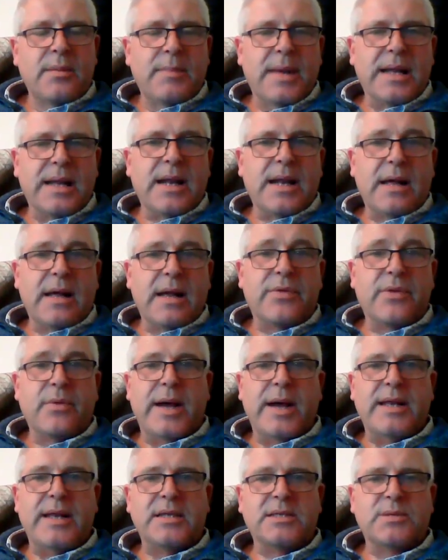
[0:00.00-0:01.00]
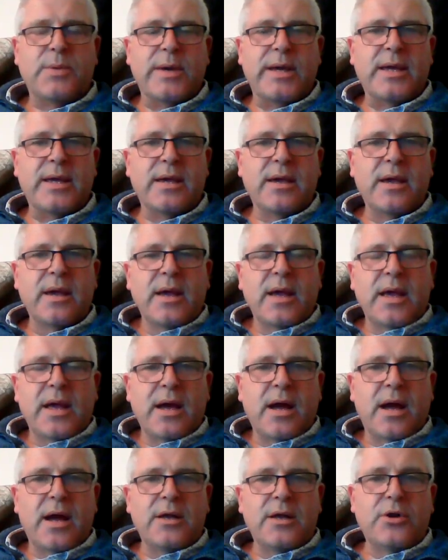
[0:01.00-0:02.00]
mental health awareness week,
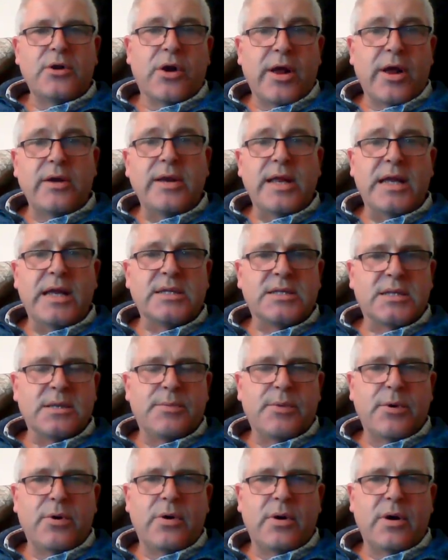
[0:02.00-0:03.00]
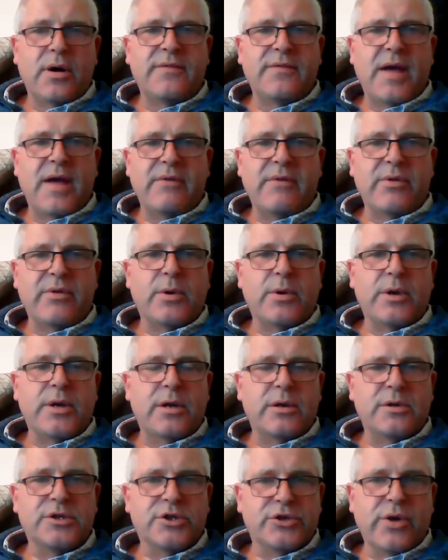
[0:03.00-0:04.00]
not only in support of everyone
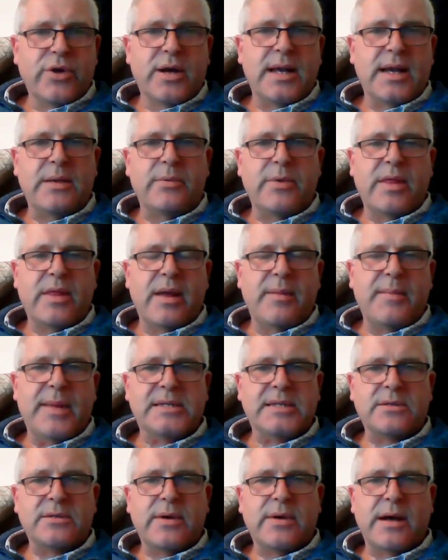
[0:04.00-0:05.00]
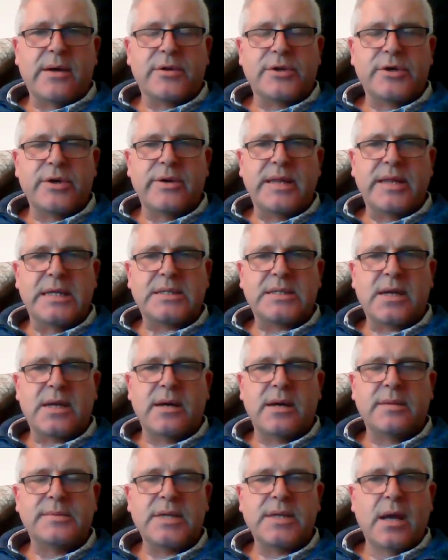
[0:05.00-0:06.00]
who's struggling with their mental health during these
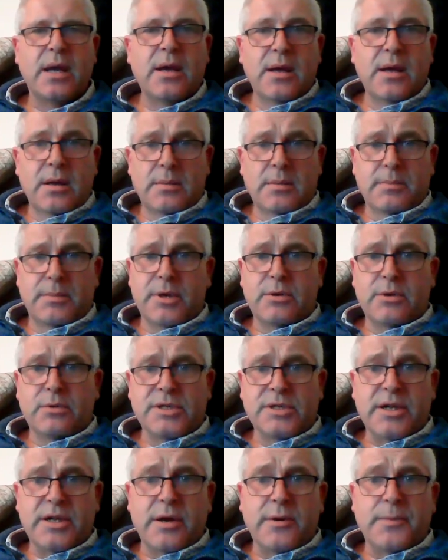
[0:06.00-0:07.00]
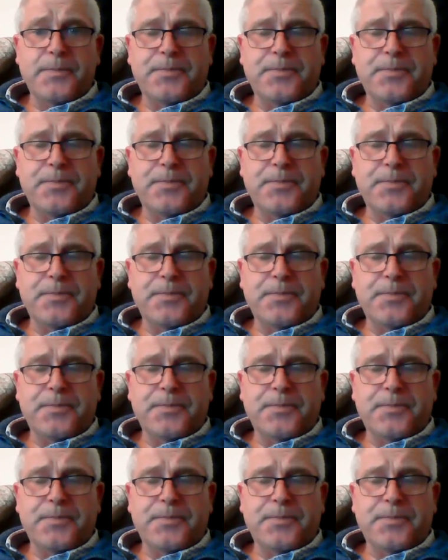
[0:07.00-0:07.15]
times, but also